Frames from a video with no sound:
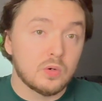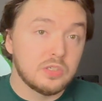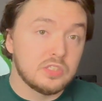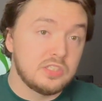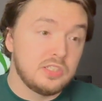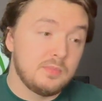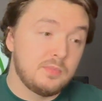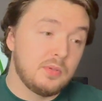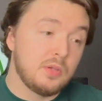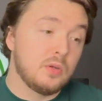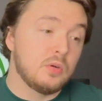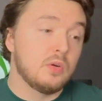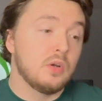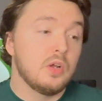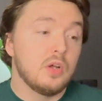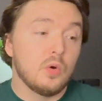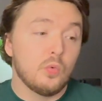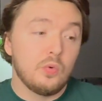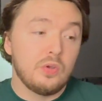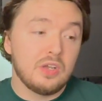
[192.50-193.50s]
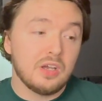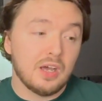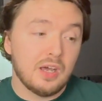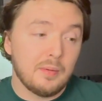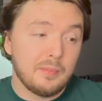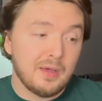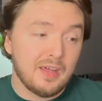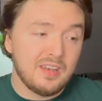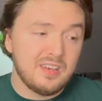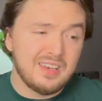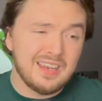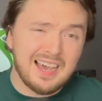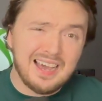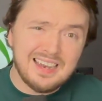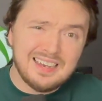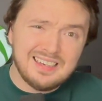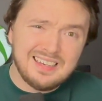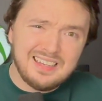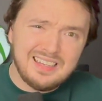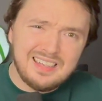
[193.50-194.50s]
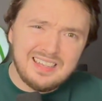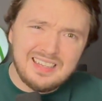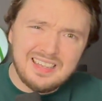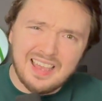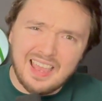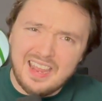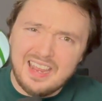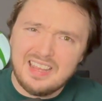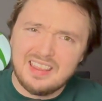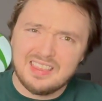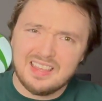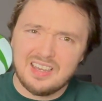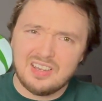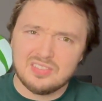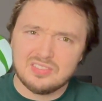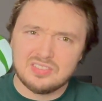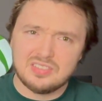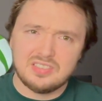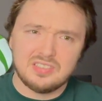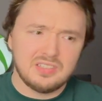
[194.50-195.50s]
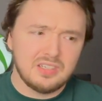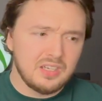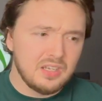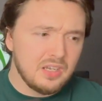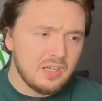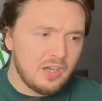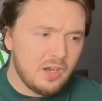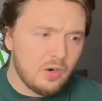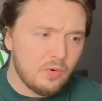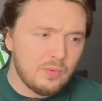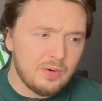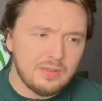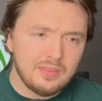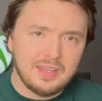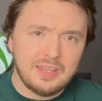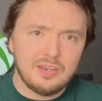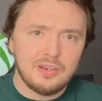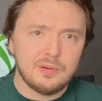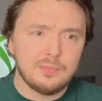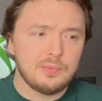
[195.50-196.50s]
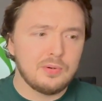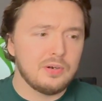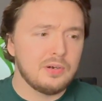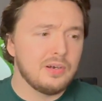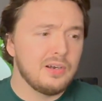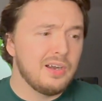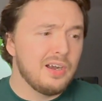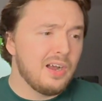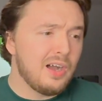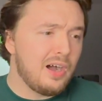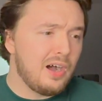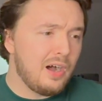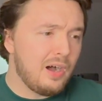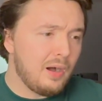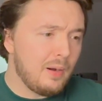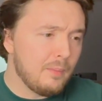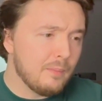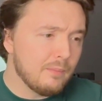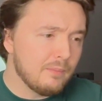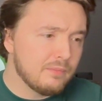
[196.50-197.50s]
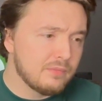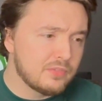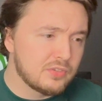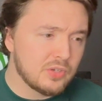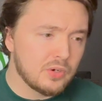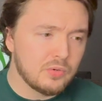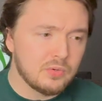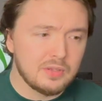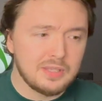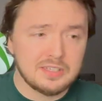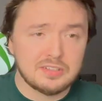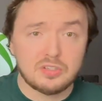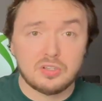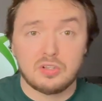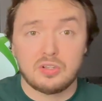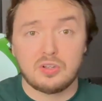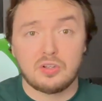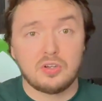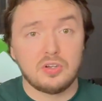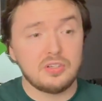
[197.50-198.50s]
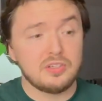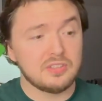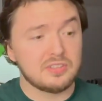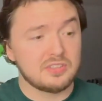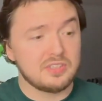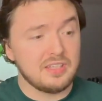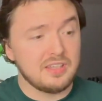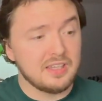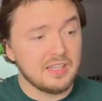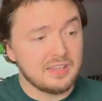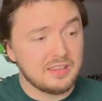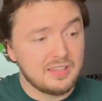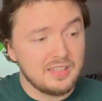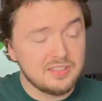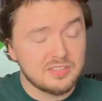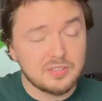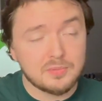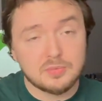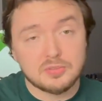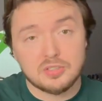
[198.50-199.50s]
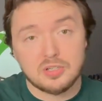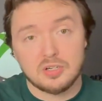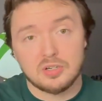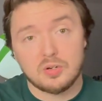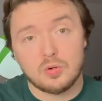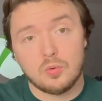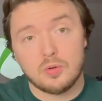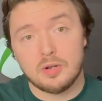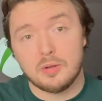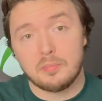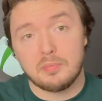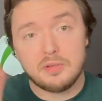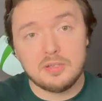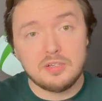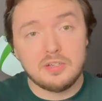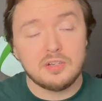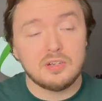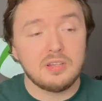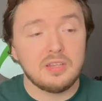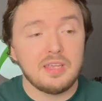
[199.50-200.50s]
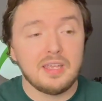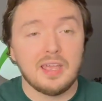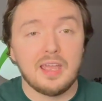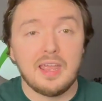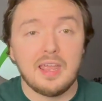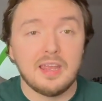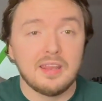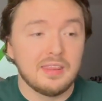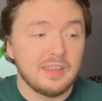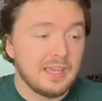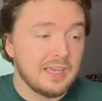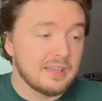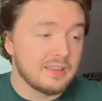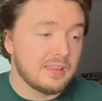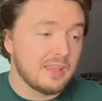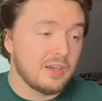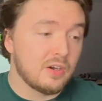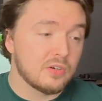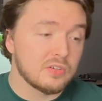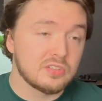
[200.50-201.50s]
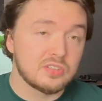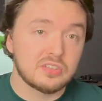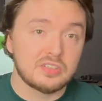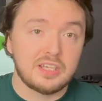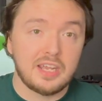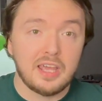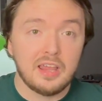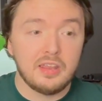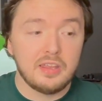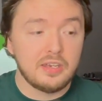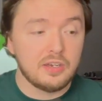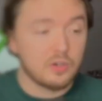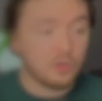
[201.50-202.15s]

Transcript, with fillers: GPU, we got about 98,000 around that number. Um, so it's good to see that these numbers are going up linearly and that they are scaling